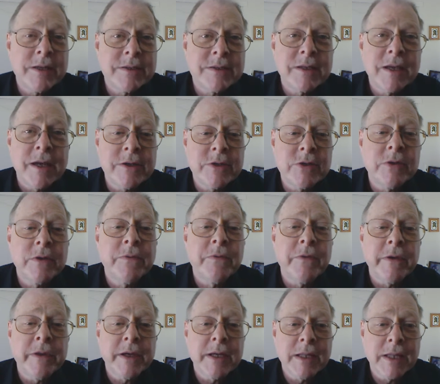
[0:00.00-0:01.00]
scheduled
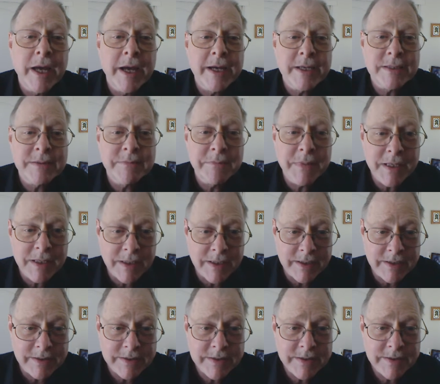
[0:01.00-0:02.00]
for the class
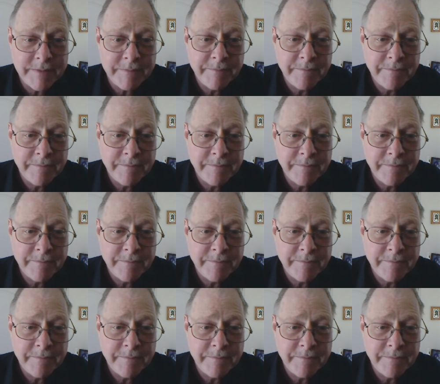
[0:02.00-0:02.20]
meetings.